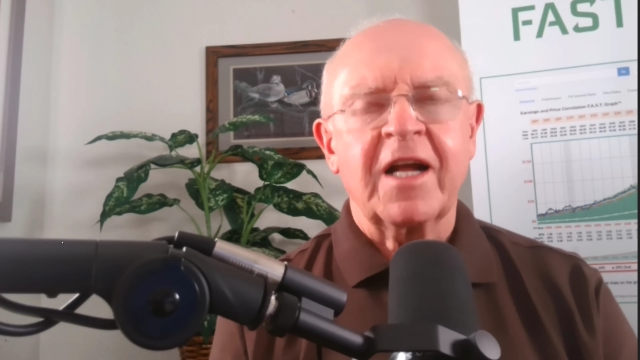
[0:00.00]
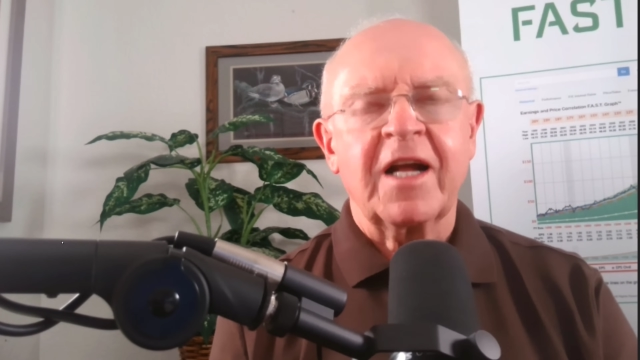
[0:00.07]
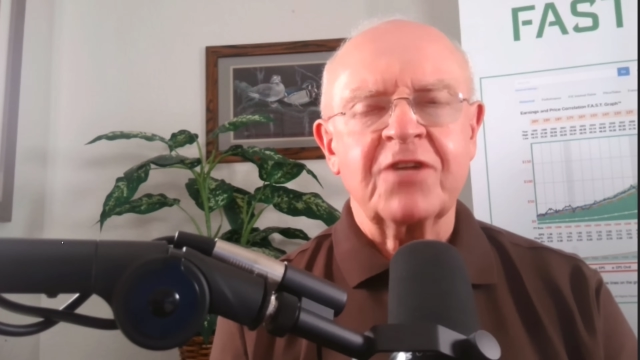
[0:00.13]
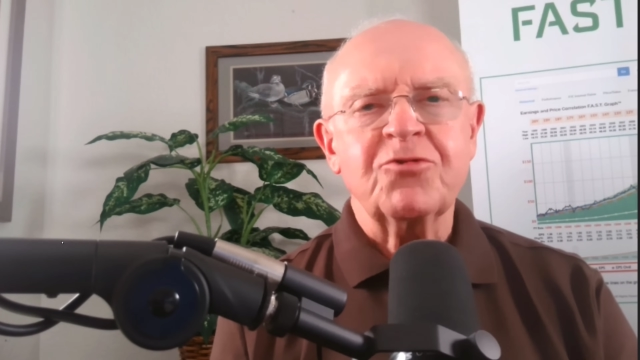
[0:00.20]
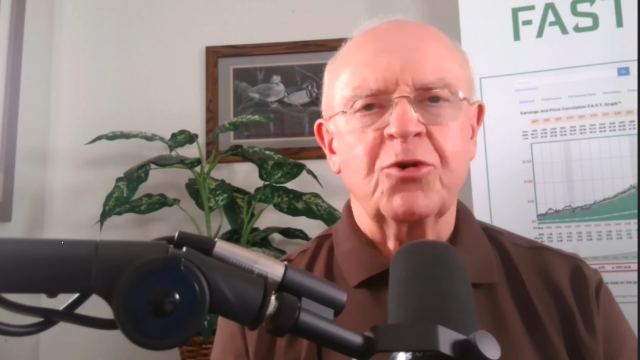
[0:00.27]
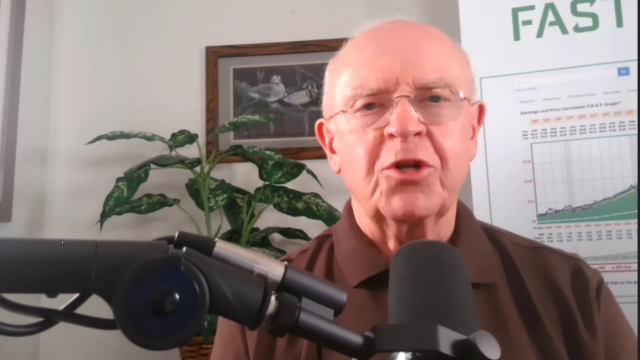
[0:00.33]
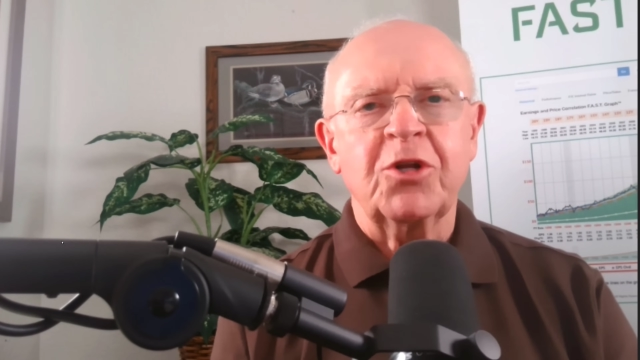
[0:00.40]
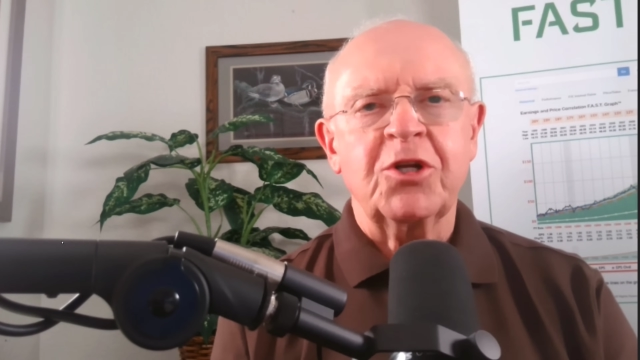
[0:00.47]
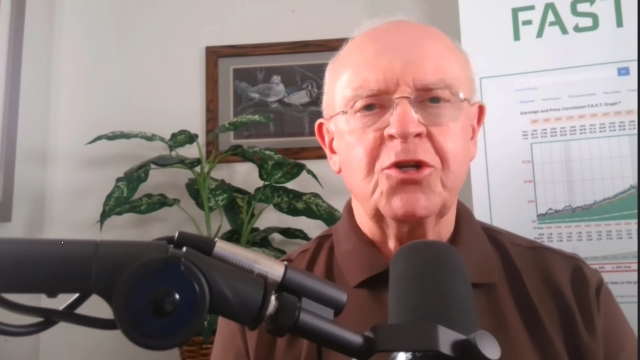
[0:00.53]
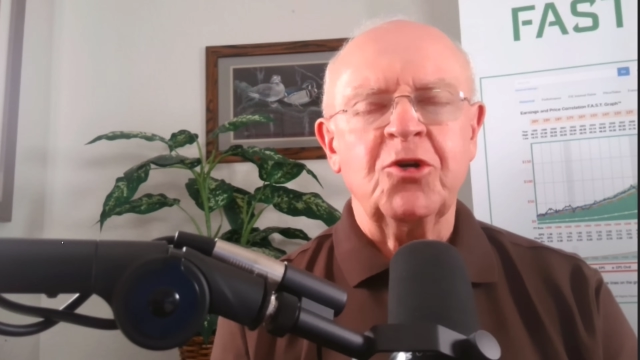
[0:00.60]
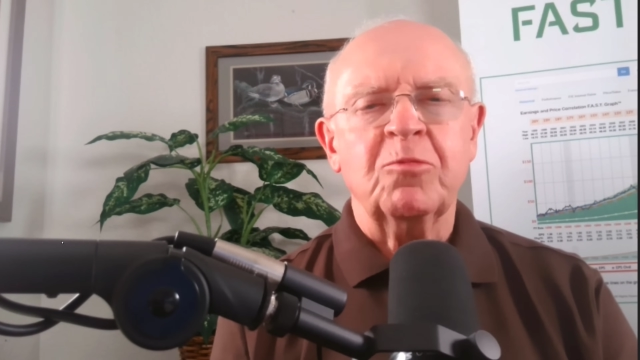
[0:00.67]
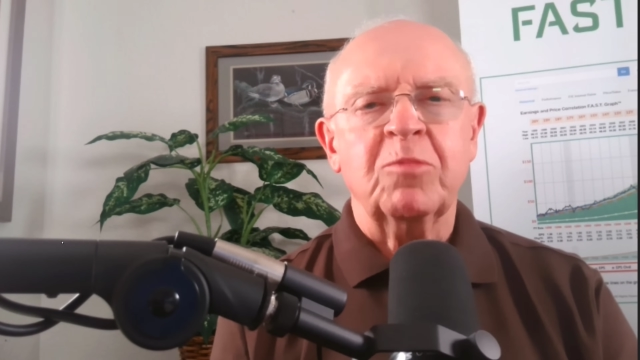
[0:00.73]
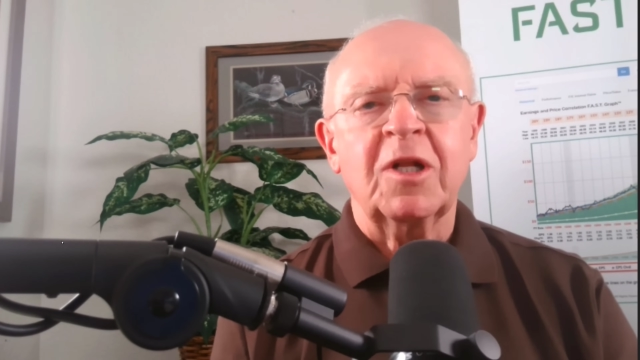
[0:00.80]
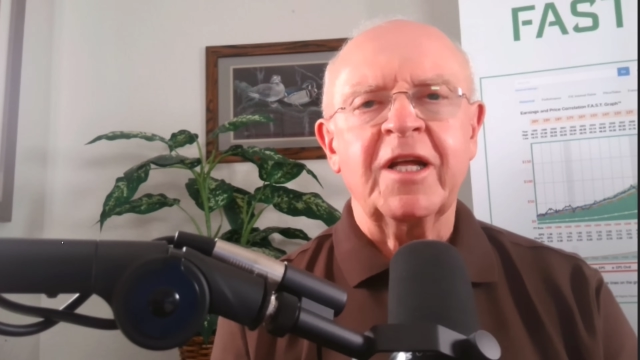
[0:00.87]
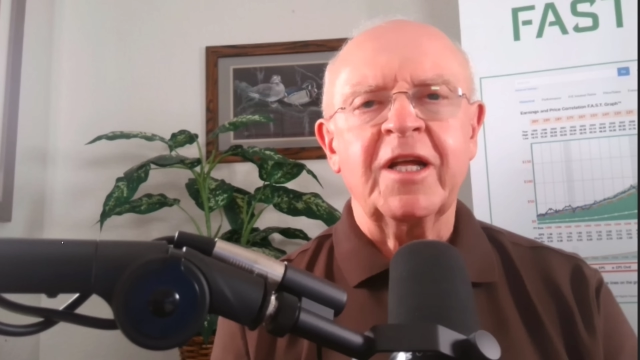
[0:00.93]
and I truly
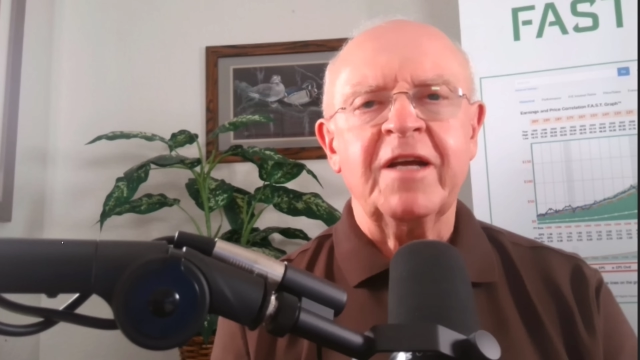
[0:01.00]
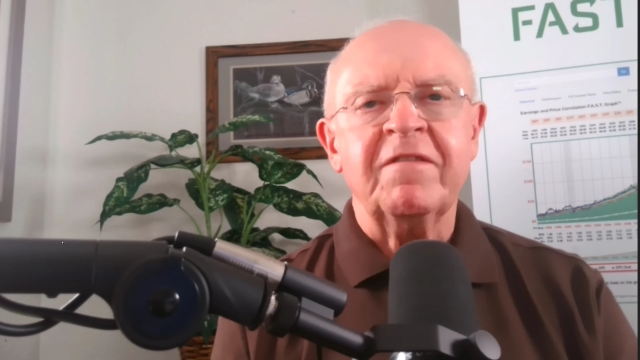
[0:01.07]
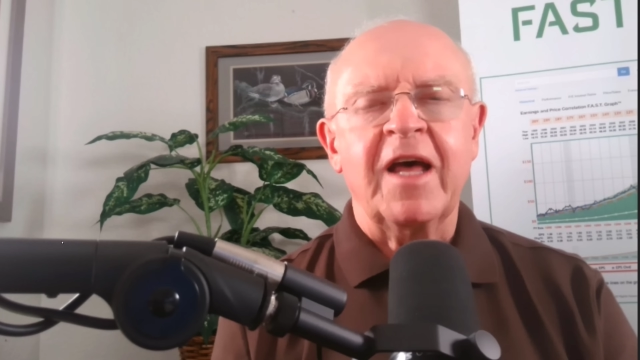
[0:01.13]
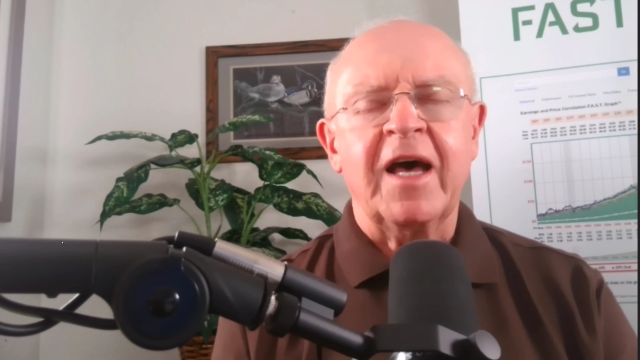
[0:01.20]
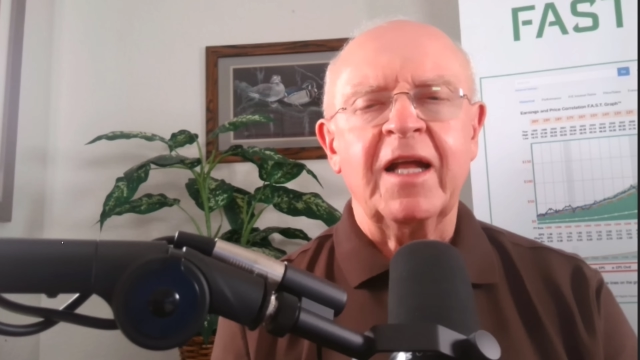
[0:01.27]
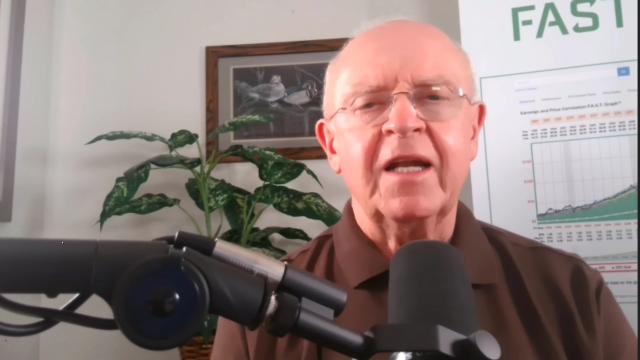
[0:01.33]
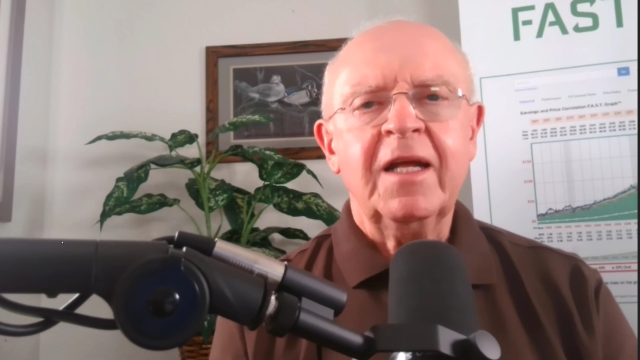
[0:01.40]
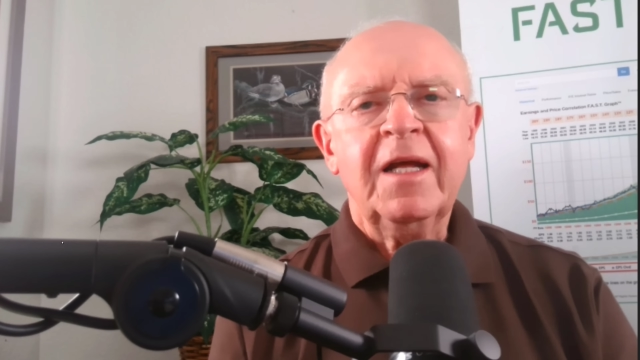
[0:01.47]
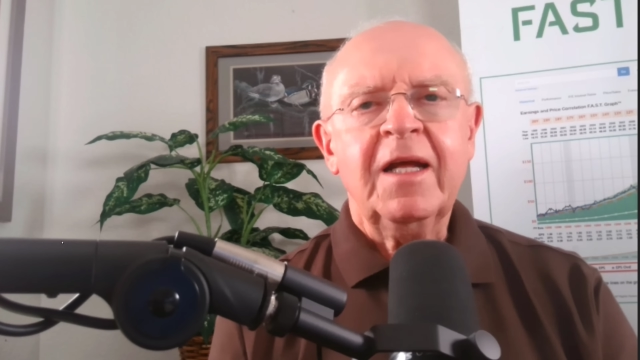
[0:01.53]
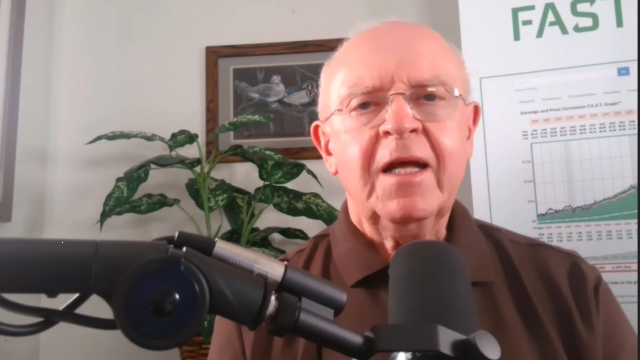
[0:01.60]
do believe that.